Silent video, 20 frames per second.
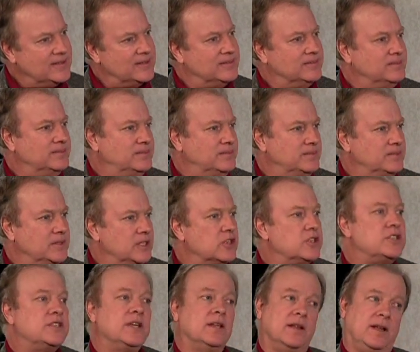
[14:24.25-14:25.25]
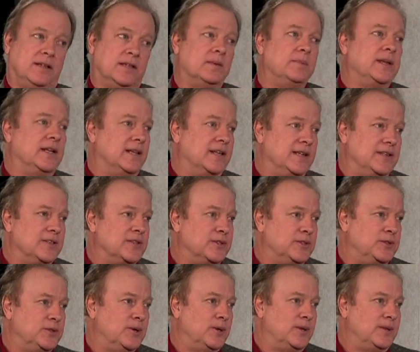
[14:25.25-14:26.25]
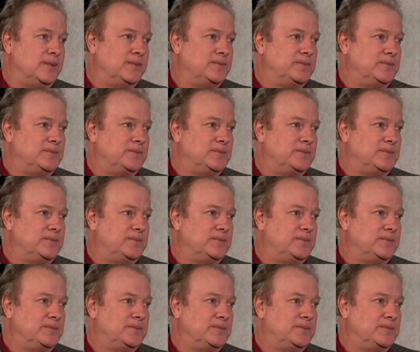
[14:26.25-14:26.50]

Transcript: and you're still ultimately in control.